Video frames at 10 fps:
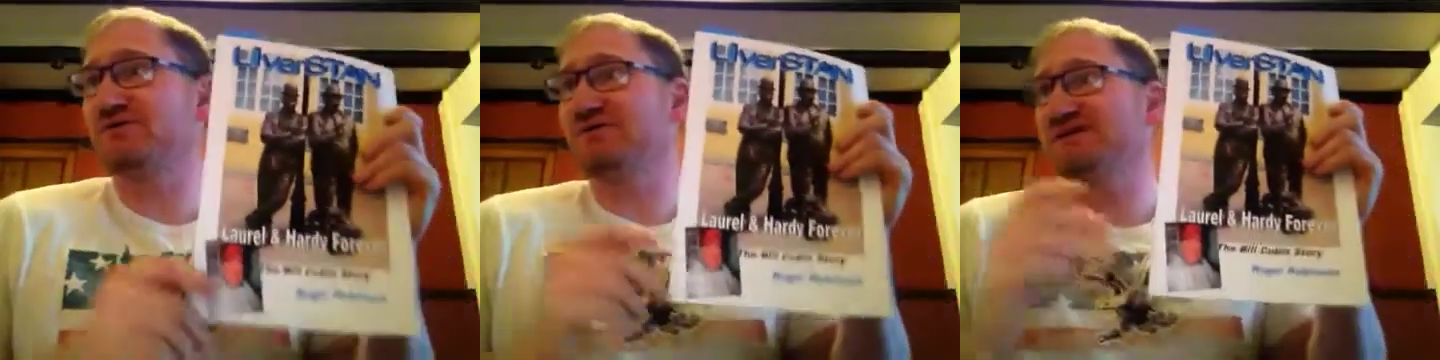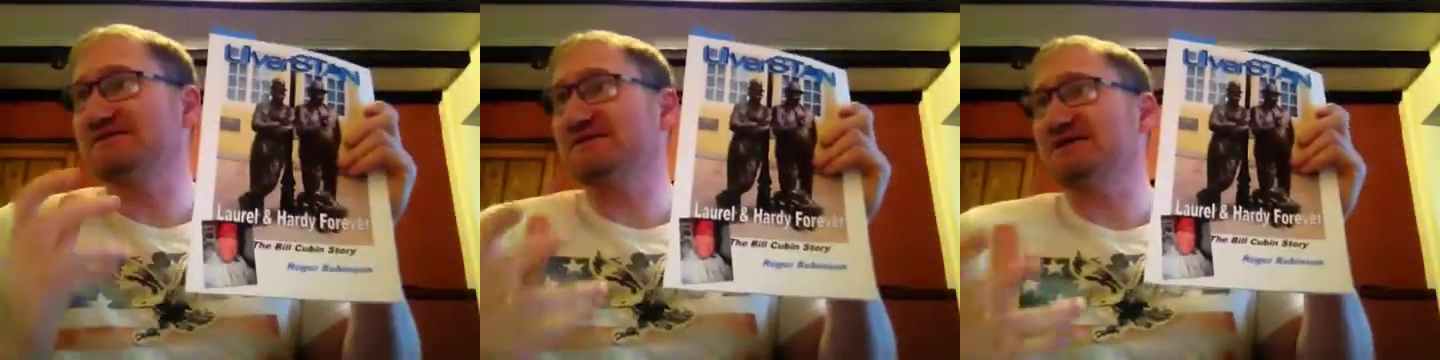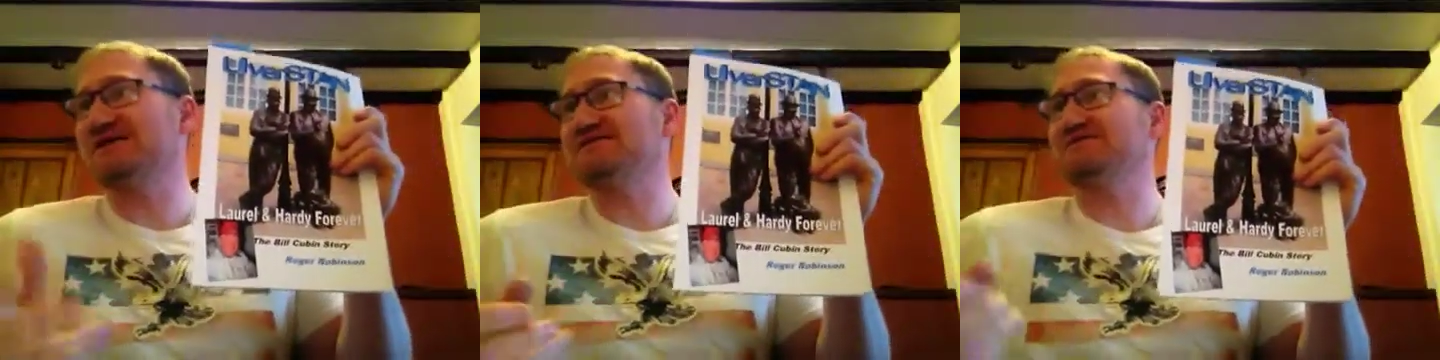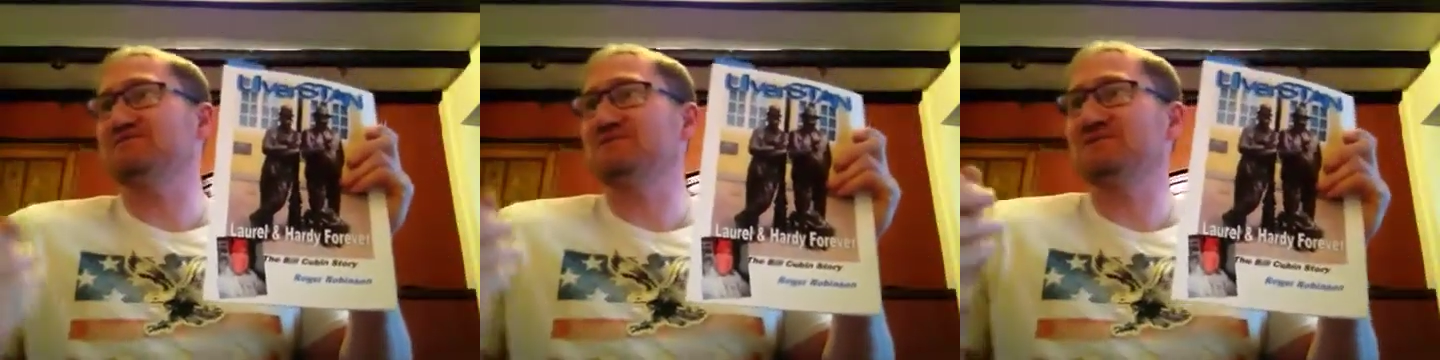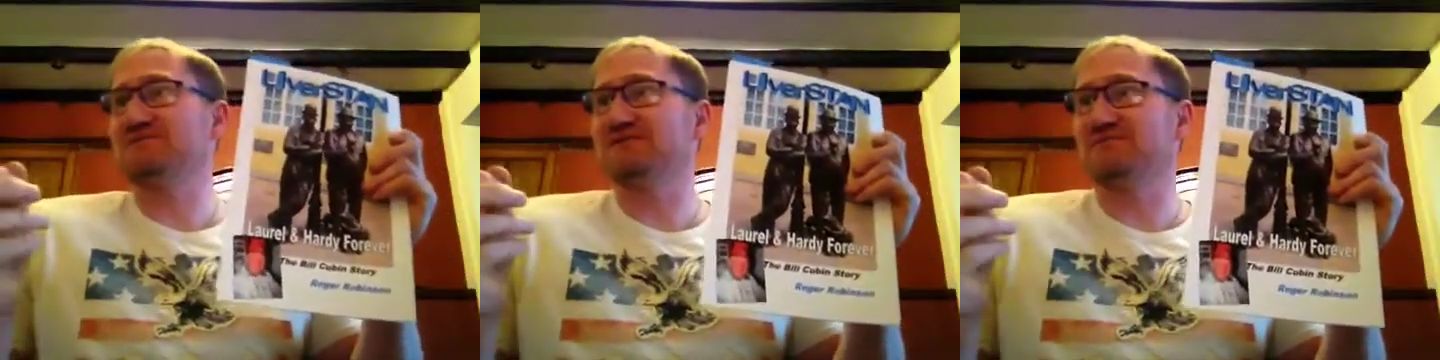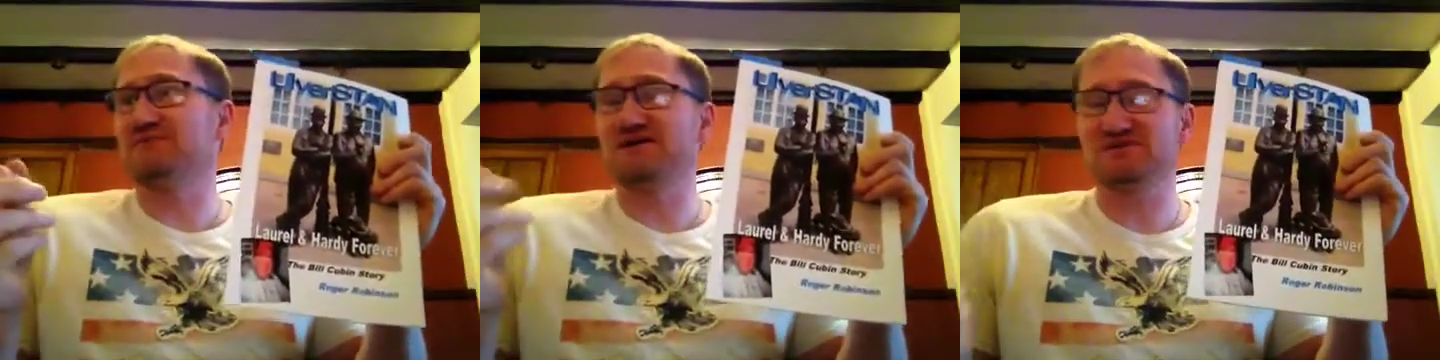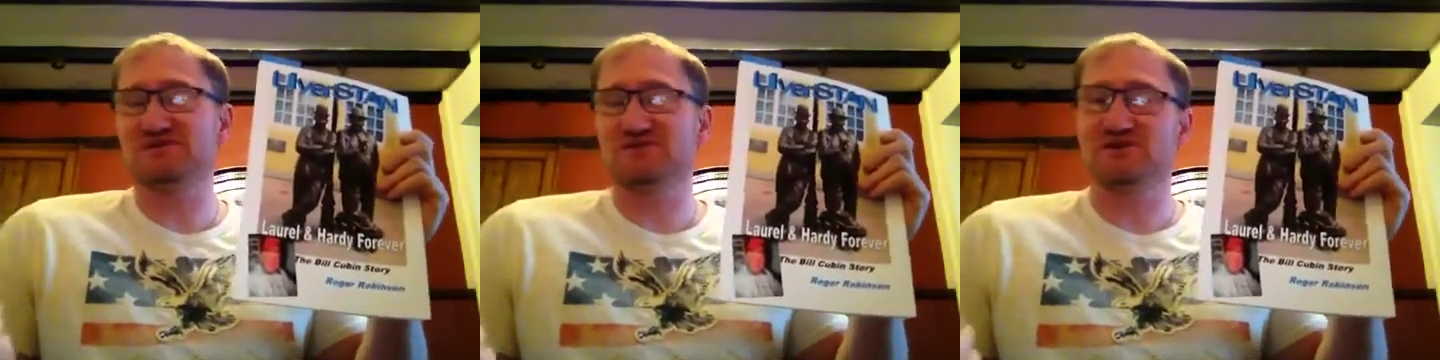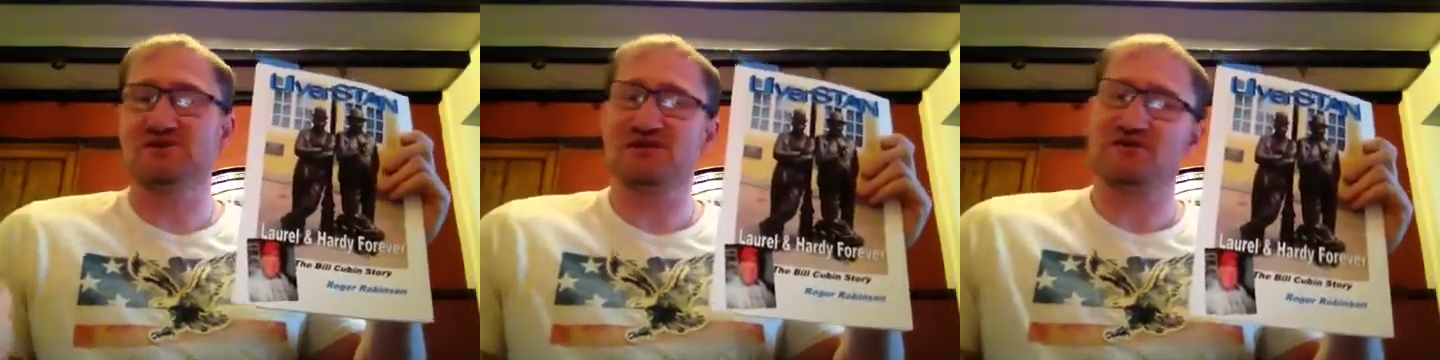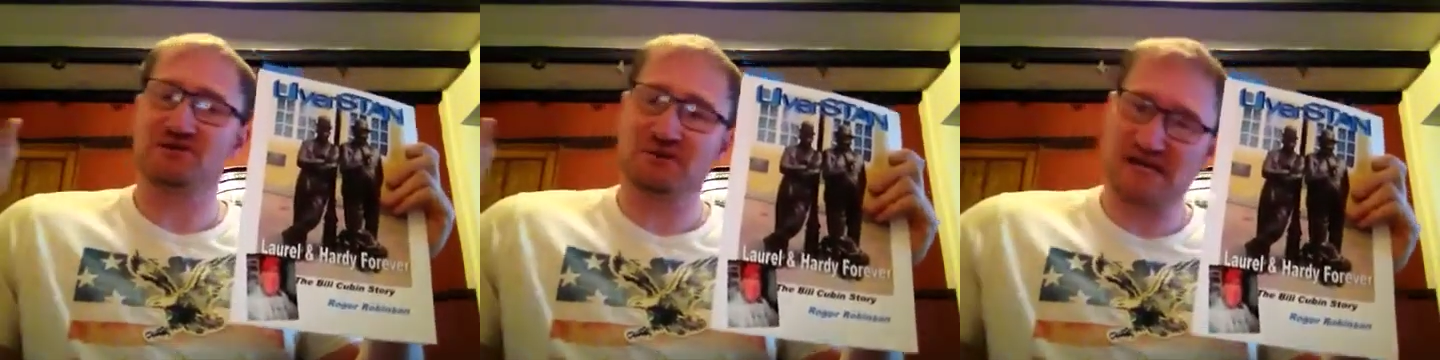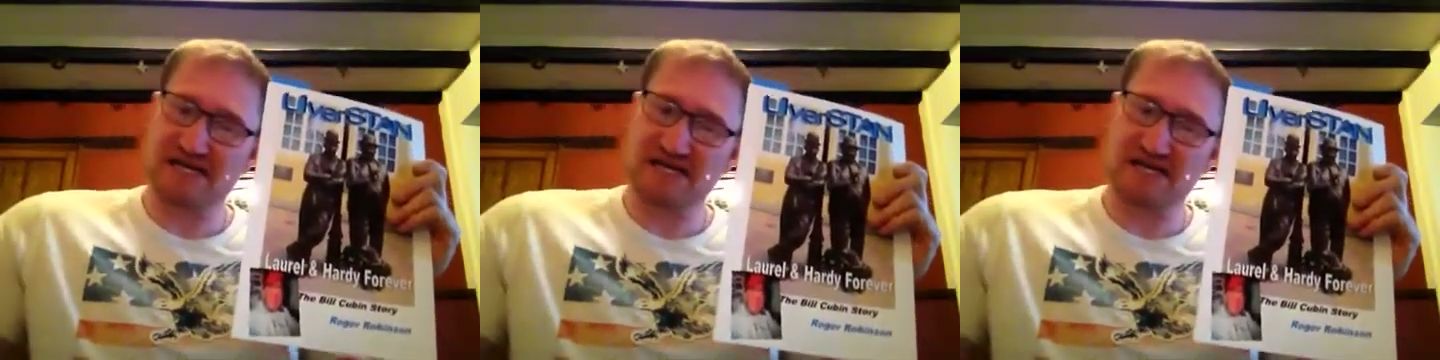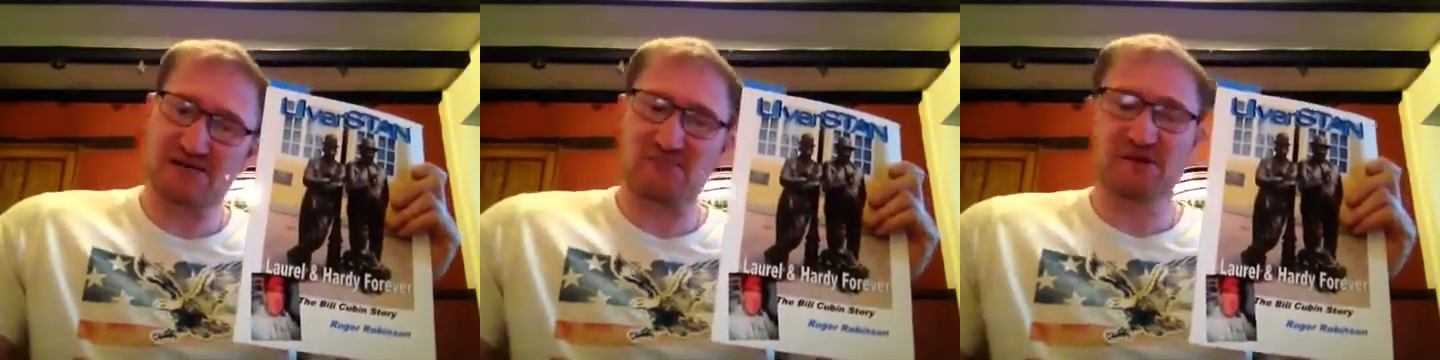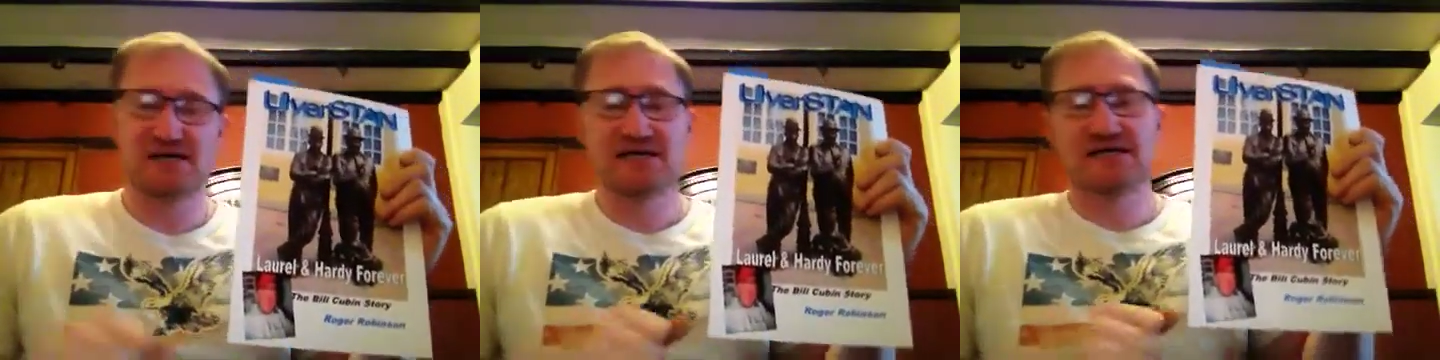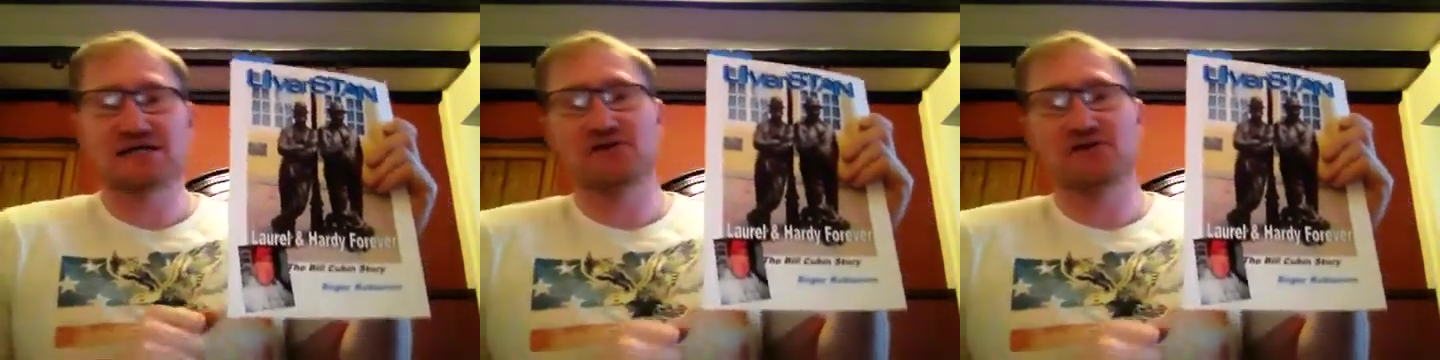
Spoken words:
authenticated with a birth certificate. He got the plaque up, he